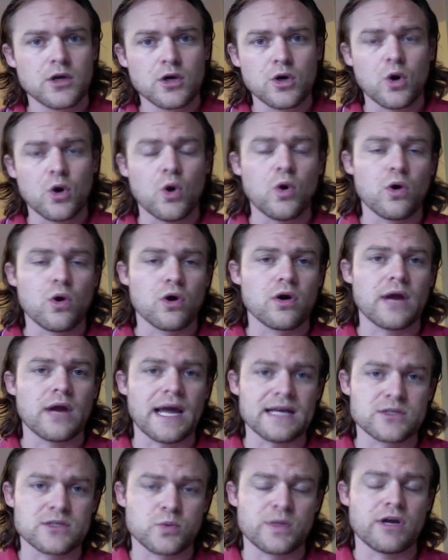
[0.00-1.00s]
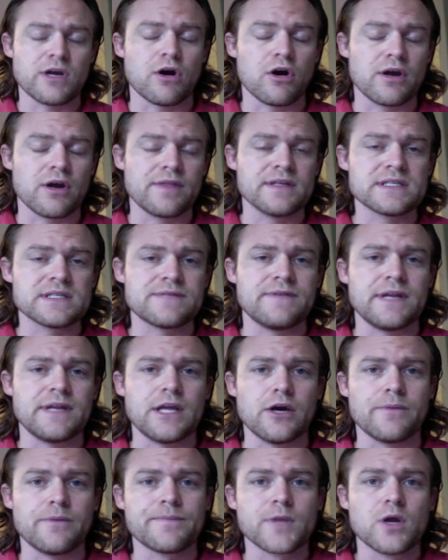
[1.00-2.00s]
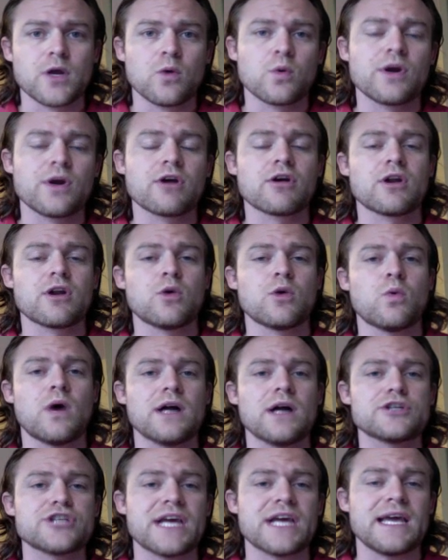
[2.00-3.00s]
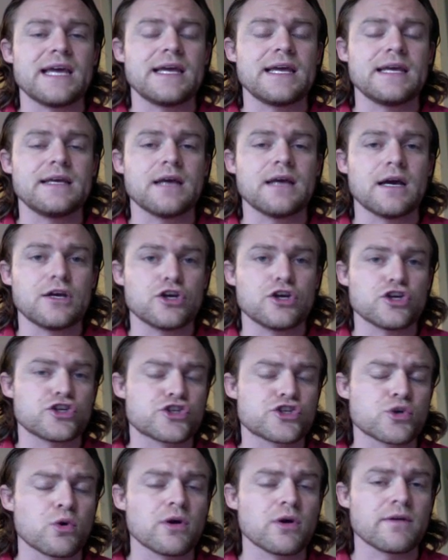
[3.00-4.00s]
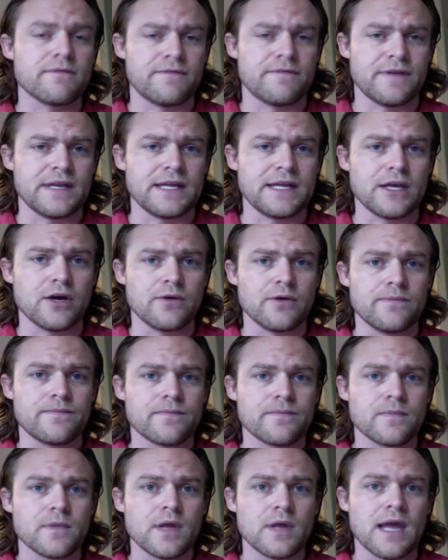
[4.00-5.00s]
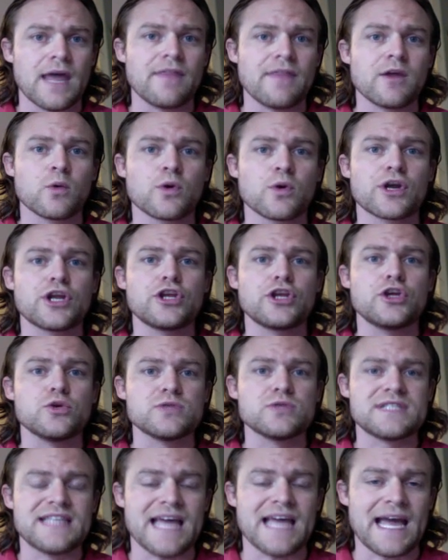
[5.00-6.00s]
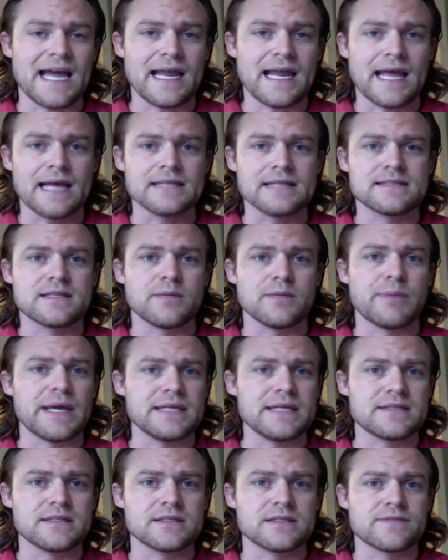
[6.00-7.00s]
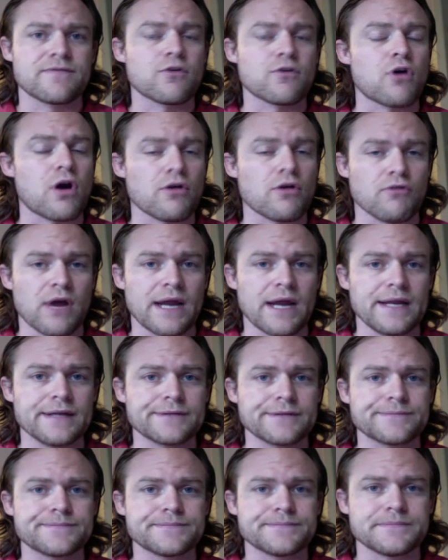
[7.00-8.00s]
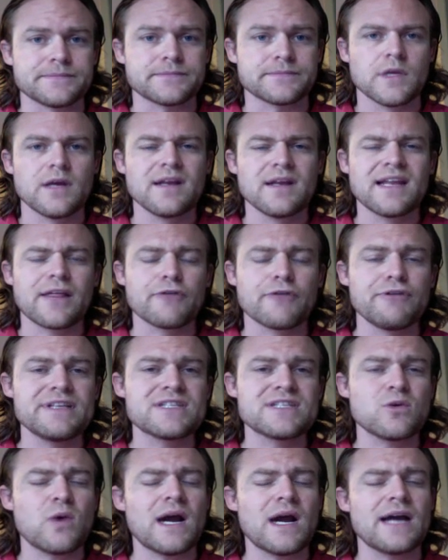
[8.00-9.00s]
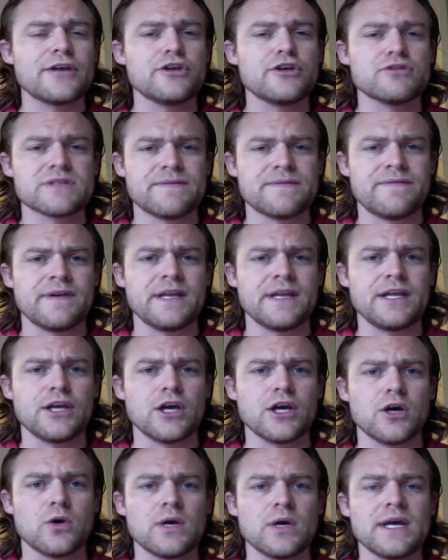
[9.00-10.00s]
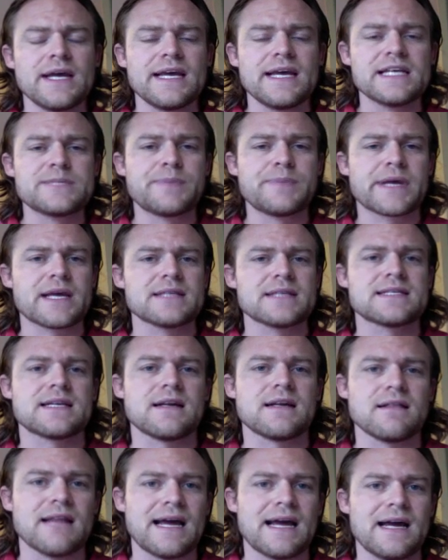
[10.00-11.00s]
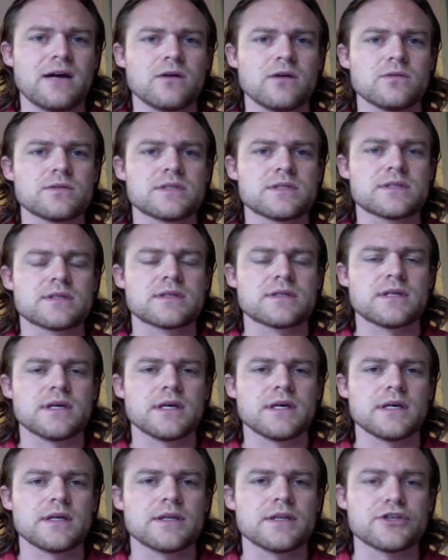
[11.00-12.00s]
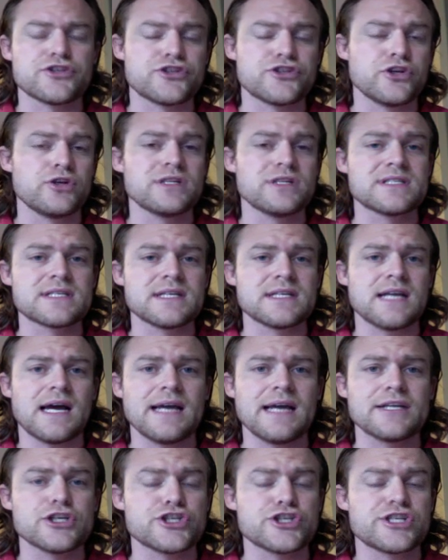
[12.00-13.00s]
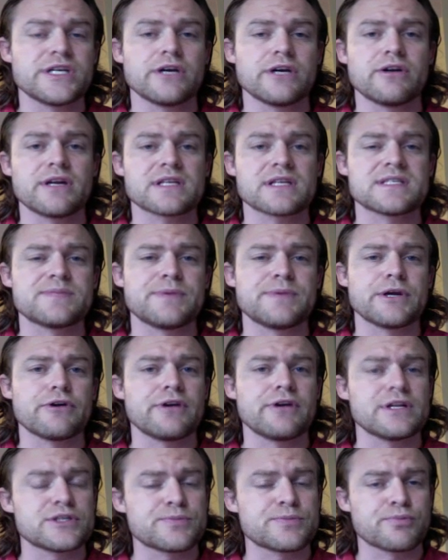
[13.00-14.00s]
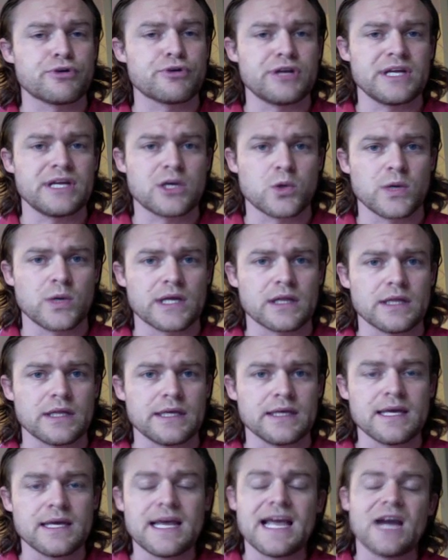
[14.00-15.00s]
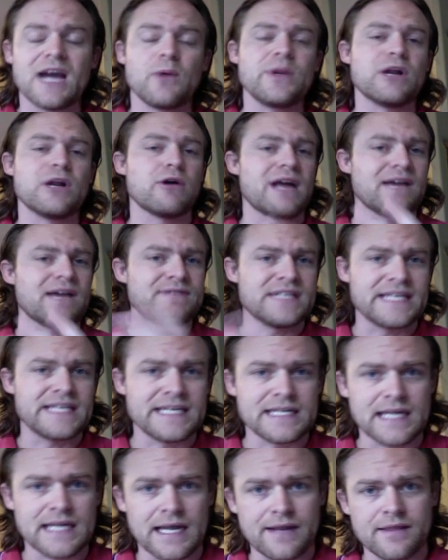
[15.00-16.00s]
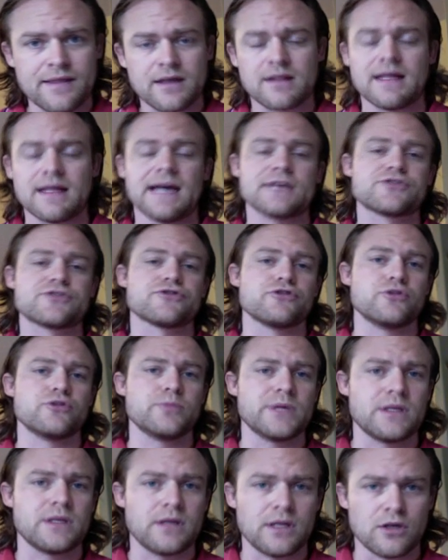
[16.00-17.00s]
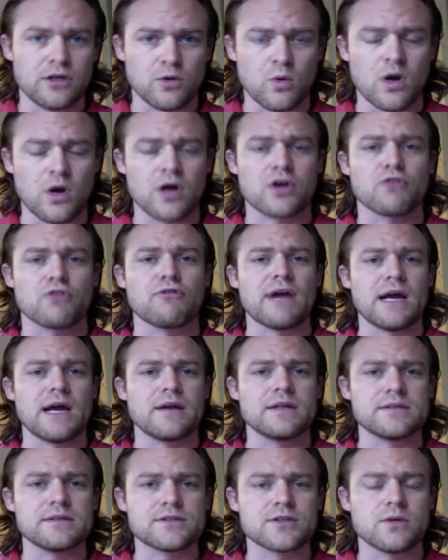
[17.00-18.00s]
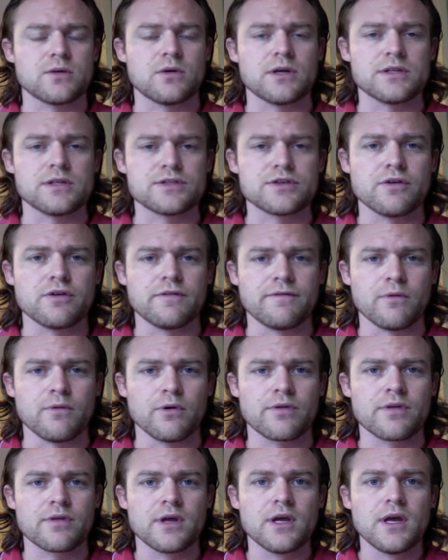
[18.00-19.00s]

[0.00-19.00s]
Or, as we are in this video, we're going to watch a short video and then we're going to use that as the basis for our writing. Now the reason why I use video is because it allows the students and I to share an experience pretty quickly. And we don't have to get out of the classroom and walk around and so on and so forth.